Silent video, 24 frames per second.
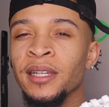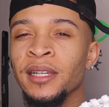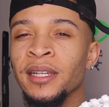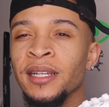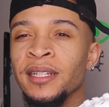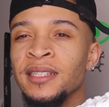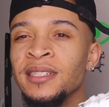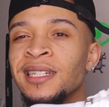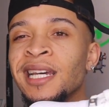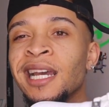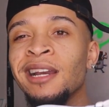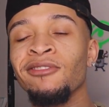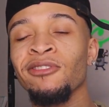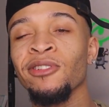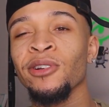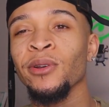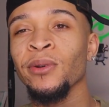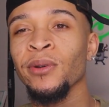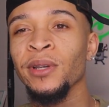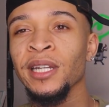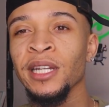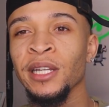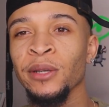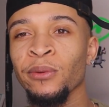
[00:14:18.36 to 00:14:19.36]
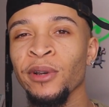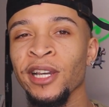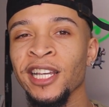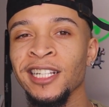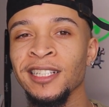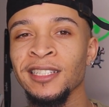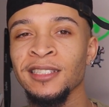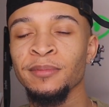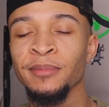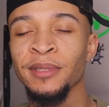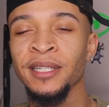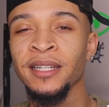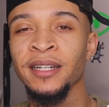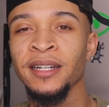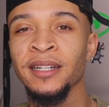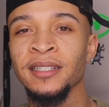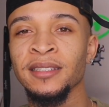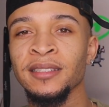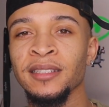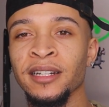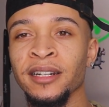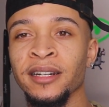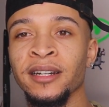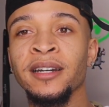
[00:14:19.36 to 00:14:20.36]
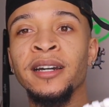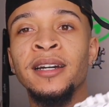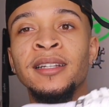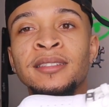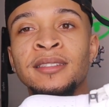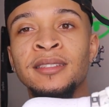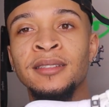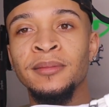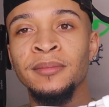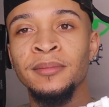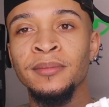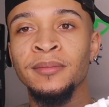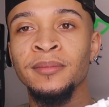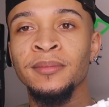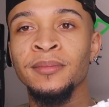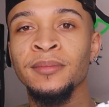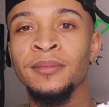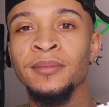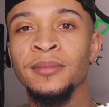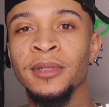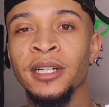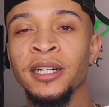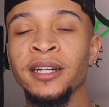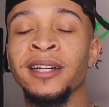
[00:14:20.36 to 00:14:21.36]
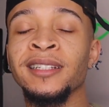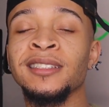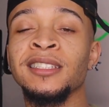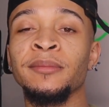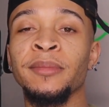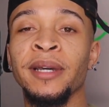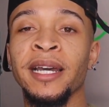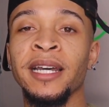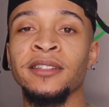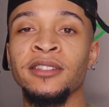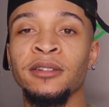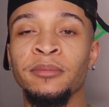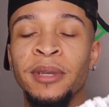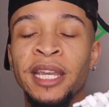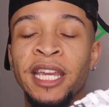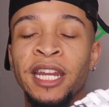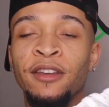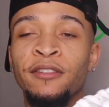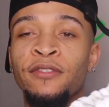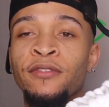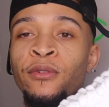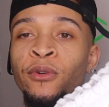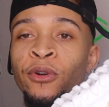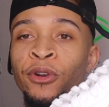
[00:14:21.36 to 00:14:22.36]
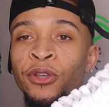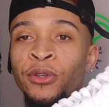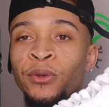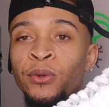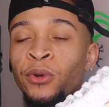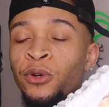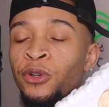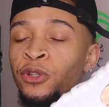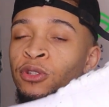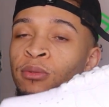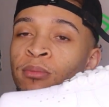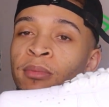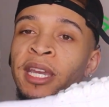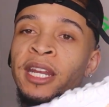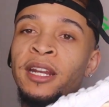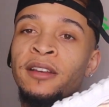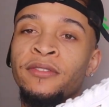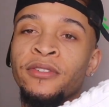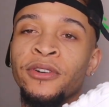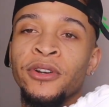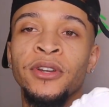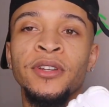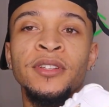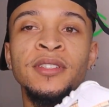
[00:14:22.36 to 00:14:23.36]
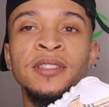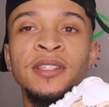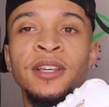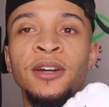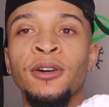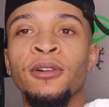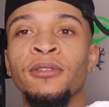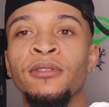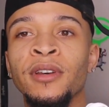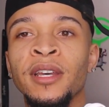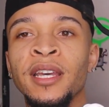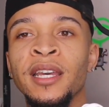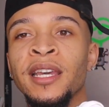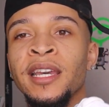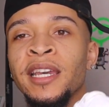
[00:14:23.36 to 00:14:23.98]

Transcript: it's not real anyways, because a customizer made it for you, or you made it for yourself.